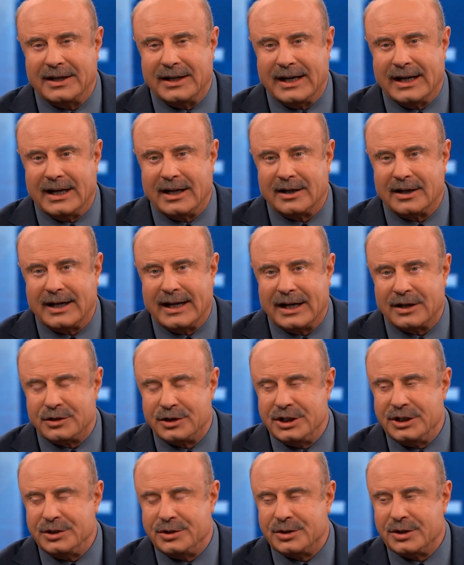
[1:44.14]
out how
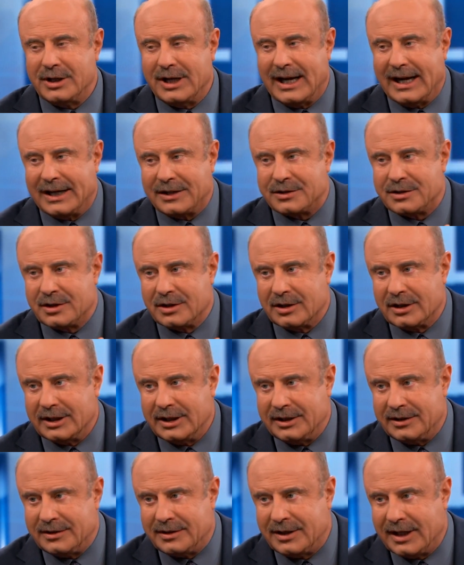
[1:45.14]
she should
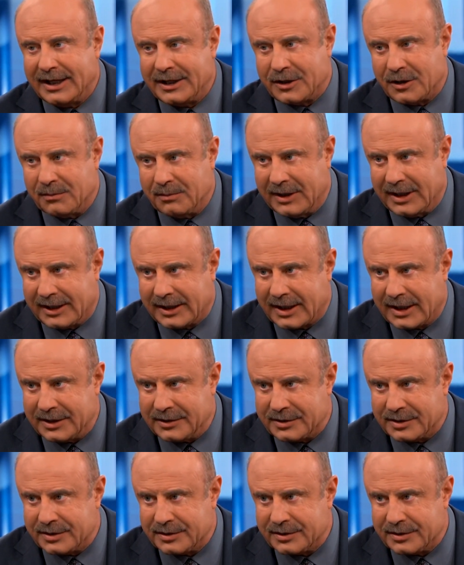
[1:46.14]
actually take her medication?